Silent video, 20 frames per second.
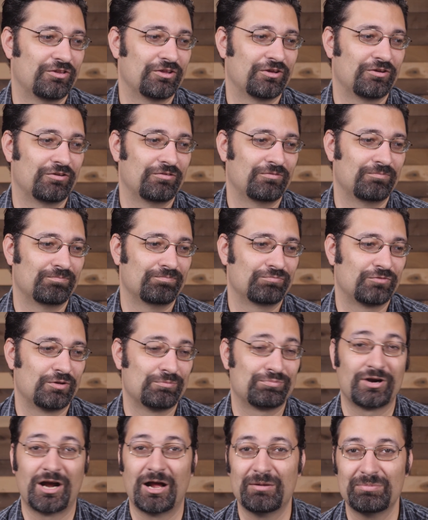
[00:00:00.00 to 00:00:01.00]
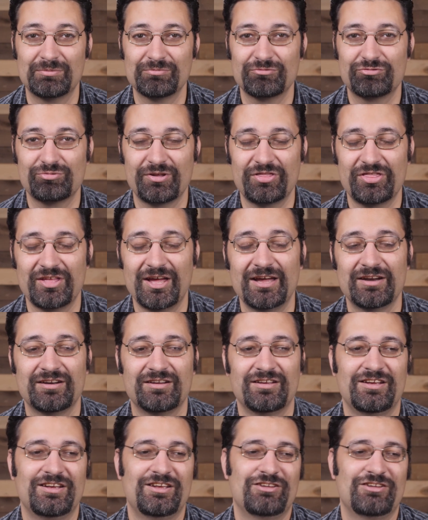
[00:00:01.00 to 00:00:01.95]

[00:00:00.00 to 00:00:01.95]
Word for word: the, the problems with that.